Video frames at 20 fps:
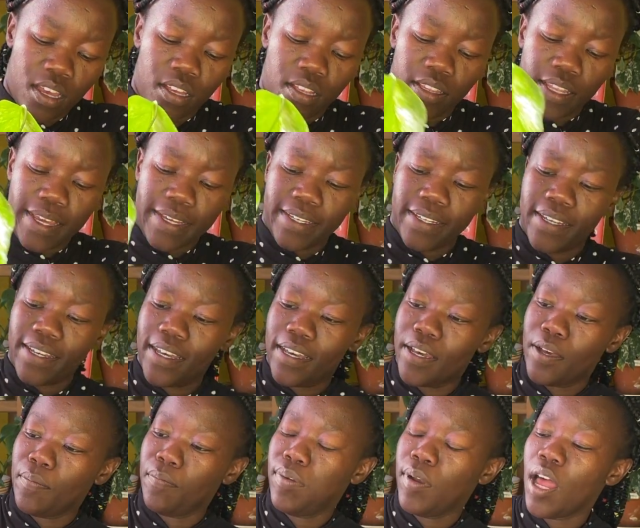like
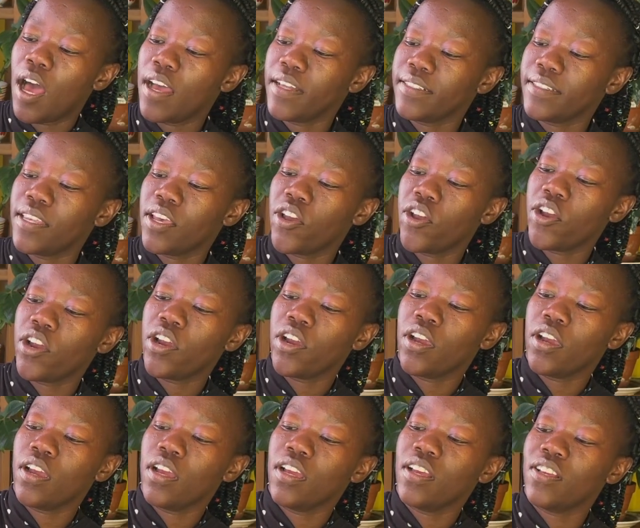a
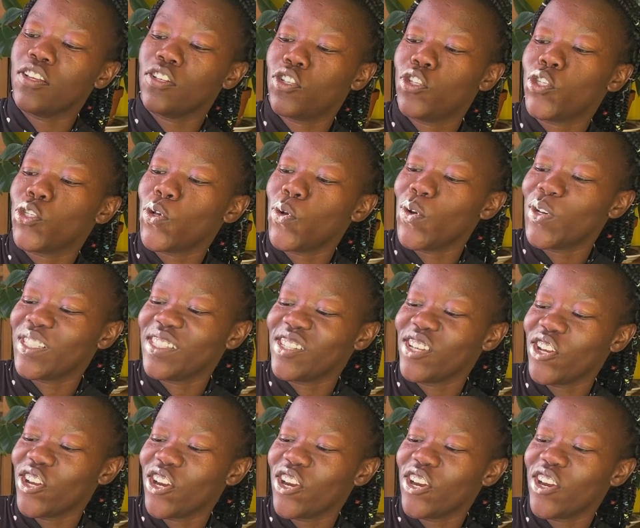planter,
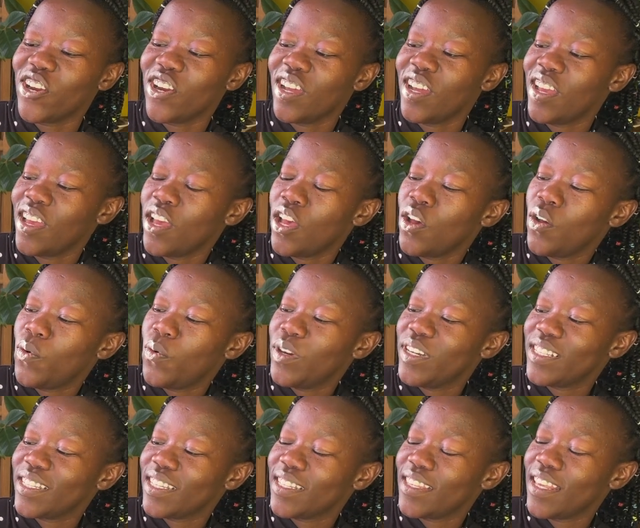saucer, what
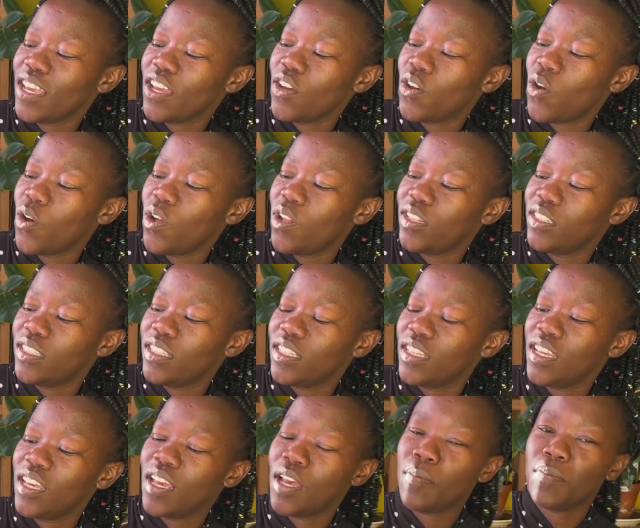is this thing called?
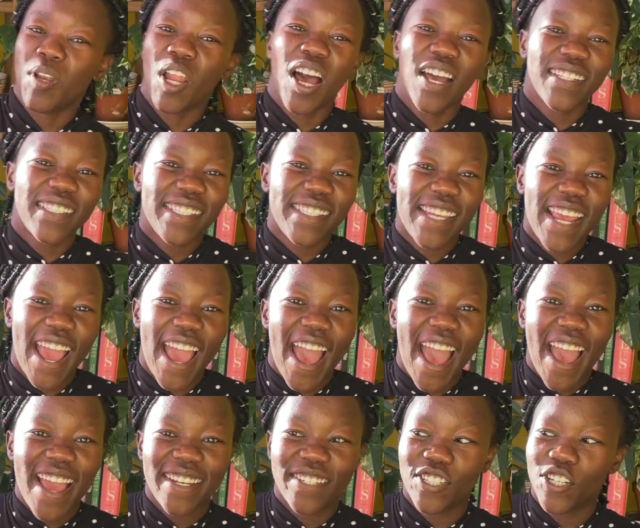Plant
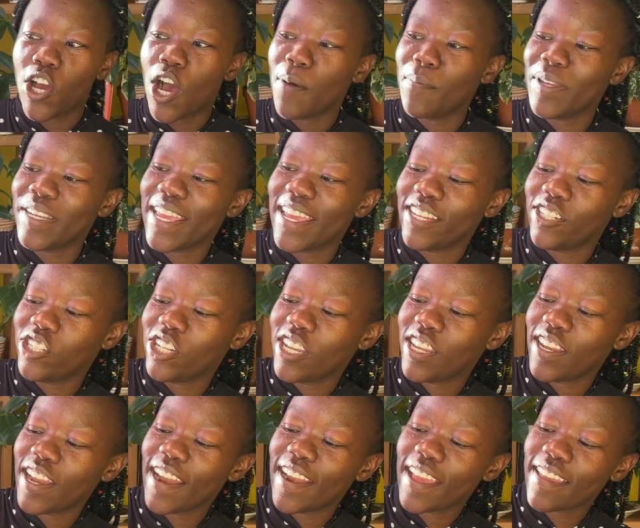stand
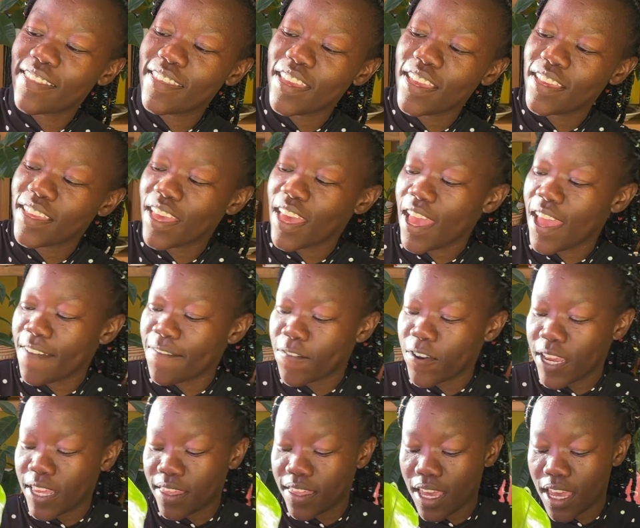combination. And I think
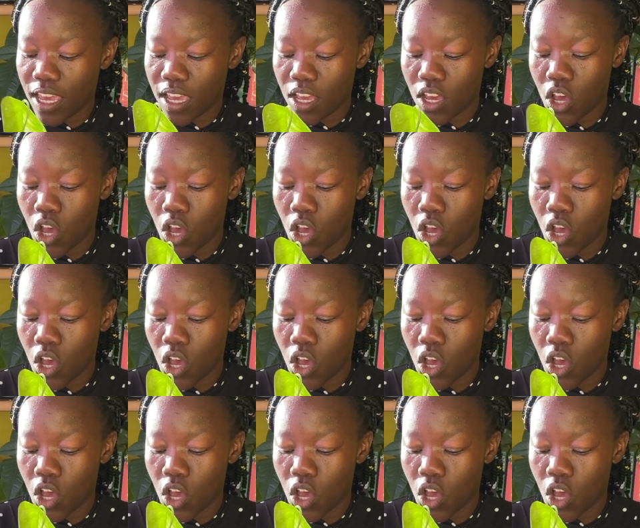everything